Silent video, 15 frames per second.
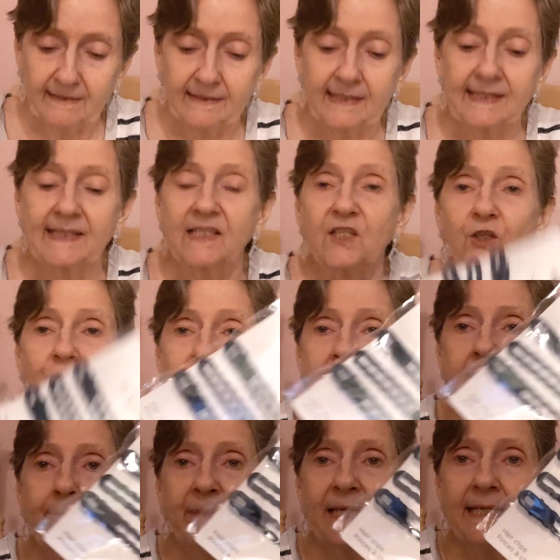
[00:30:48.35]
This is
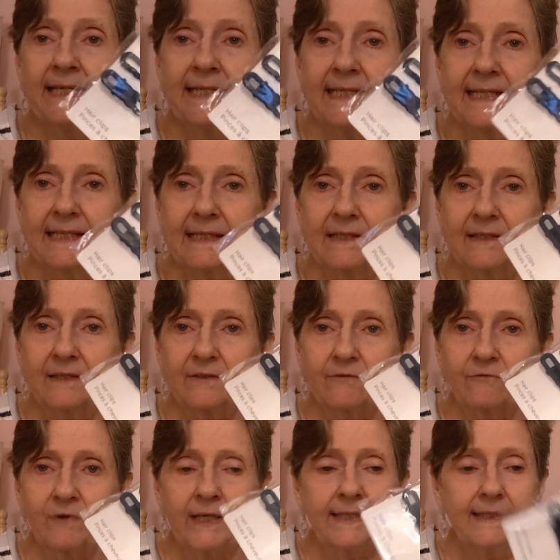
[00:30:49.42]
three piece
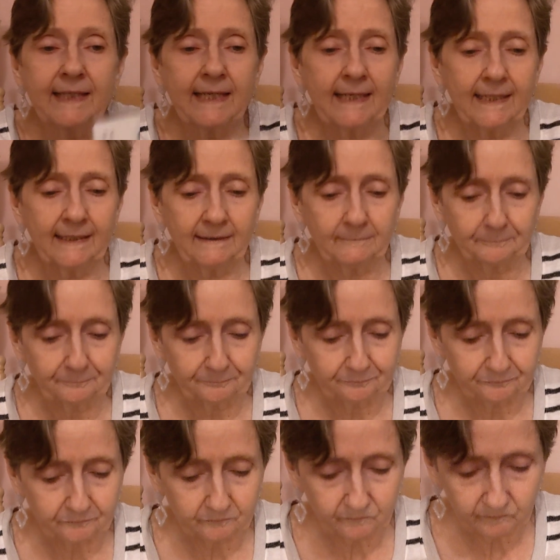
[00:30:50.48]
right there.
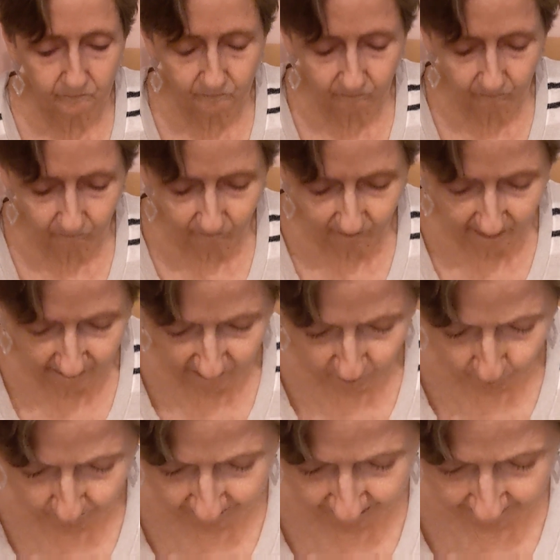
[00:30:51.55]
Let's
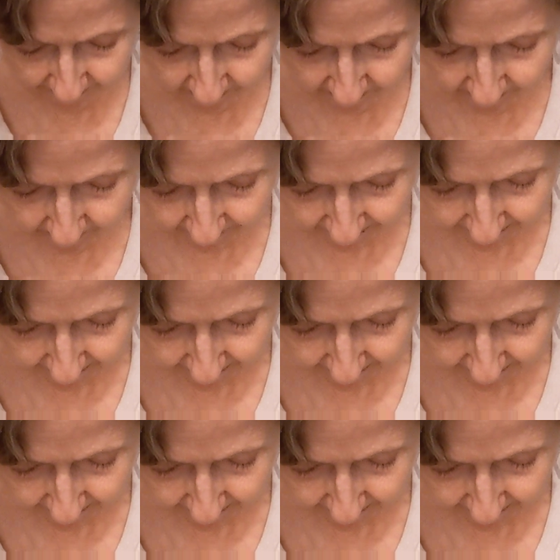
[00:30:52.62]
open it up.